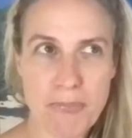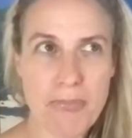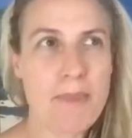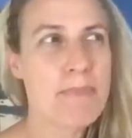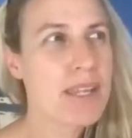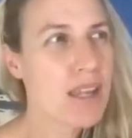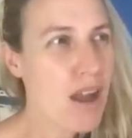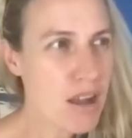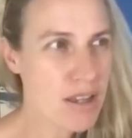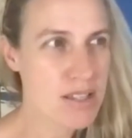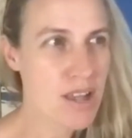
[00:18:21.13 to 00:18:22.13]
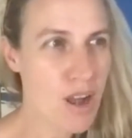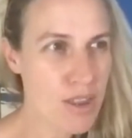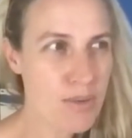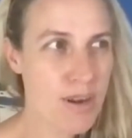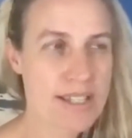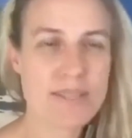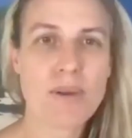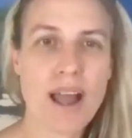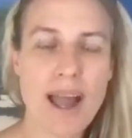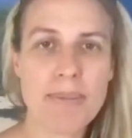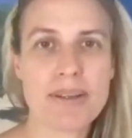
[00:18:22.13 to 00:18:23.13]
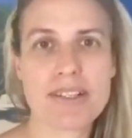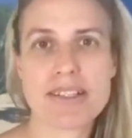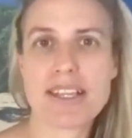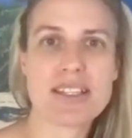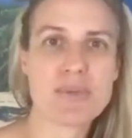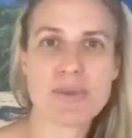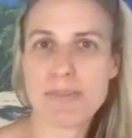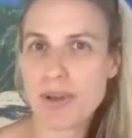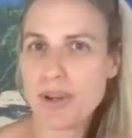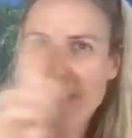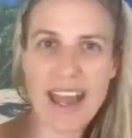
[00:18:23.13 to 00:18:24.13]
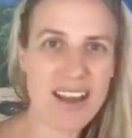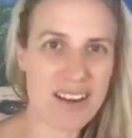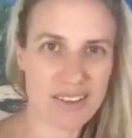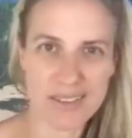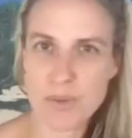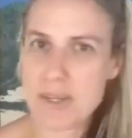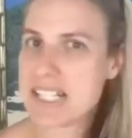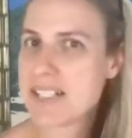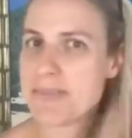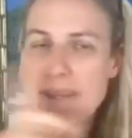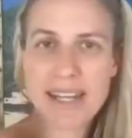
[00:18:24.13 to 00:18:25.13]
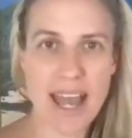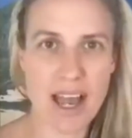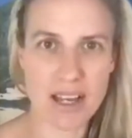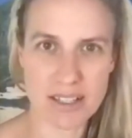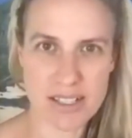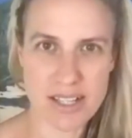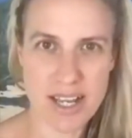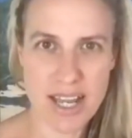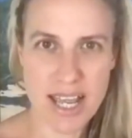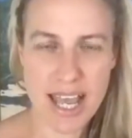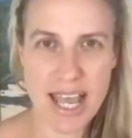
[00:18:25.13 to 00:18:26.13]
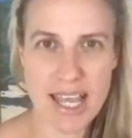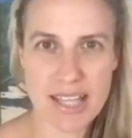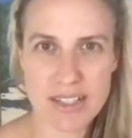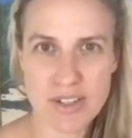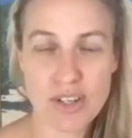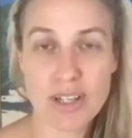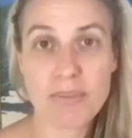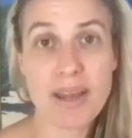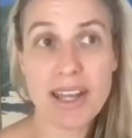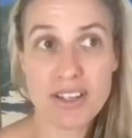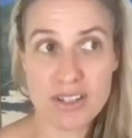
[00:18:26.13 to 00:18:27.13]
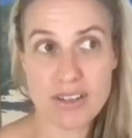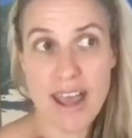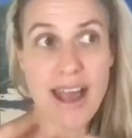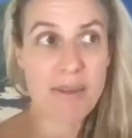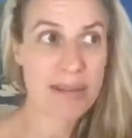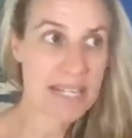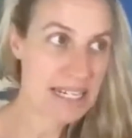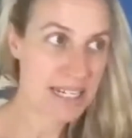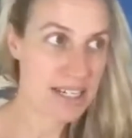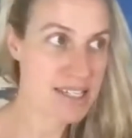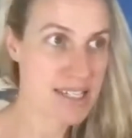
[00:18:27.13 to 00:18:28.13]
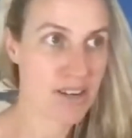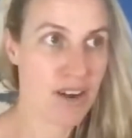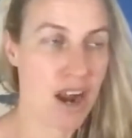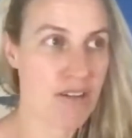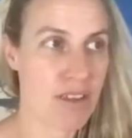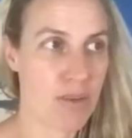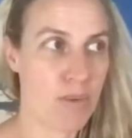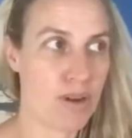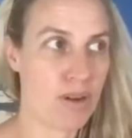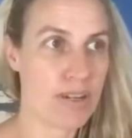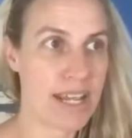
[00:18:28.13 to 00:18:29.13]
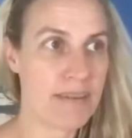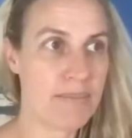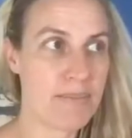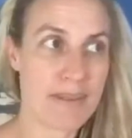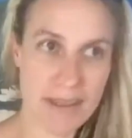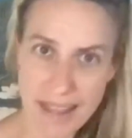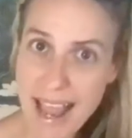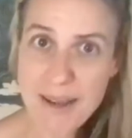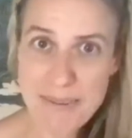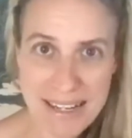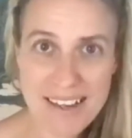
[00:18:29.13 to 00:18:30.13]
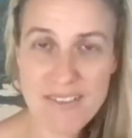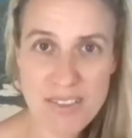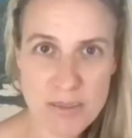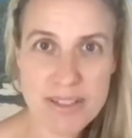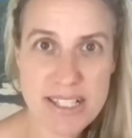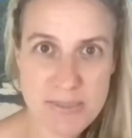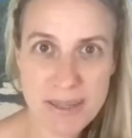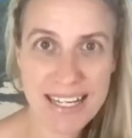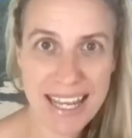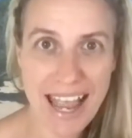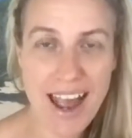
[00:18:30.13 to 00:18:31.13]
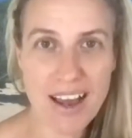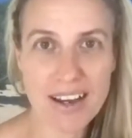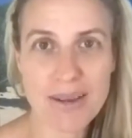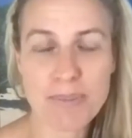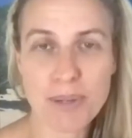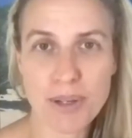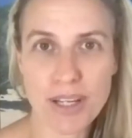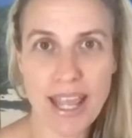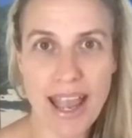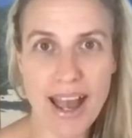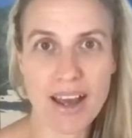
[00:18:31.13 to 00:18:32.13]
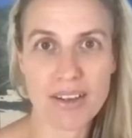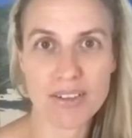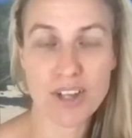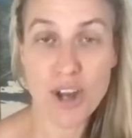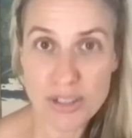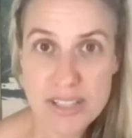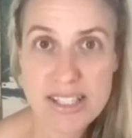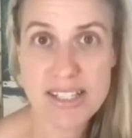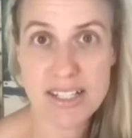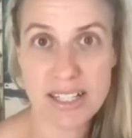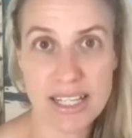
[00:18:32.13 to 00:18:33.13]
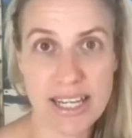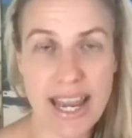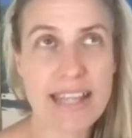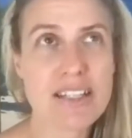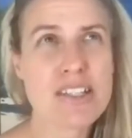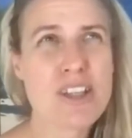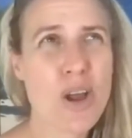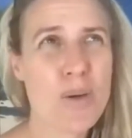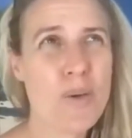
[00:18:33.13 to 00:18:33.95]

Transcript: Because otherwise what happens is we burn out, we spin out. And you can imagine how many leaders there are in the world and how many of them are spinning out and burning out constantly. And so